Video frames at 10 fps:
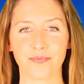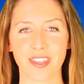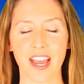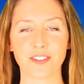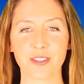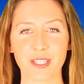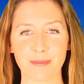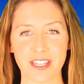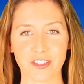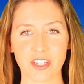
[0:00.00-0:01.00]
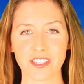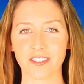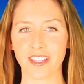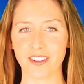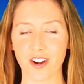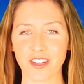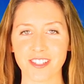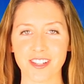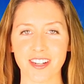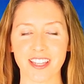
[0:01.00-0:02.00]
After these messages, Clinton,
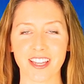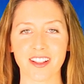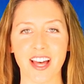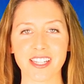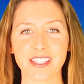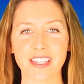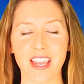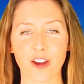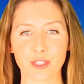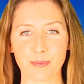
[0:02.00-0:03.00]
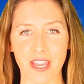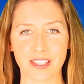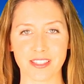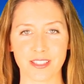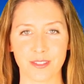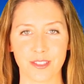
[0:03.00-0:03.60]
Arkansas to get Class E airspace.